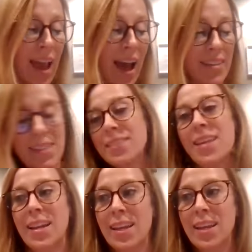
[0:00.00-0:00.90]
as
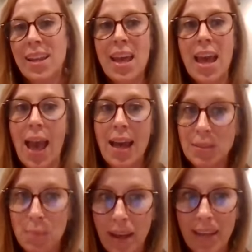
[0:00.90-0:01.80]
excited
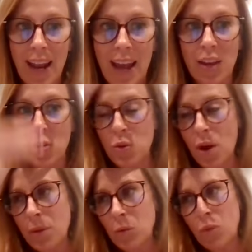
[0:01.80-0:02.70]
as Mike and I, who,
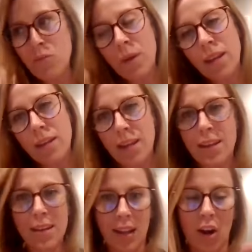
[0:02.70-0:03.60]
I mean, we've been
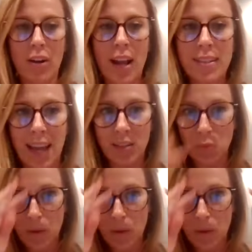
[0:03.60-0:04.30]
in our next guest,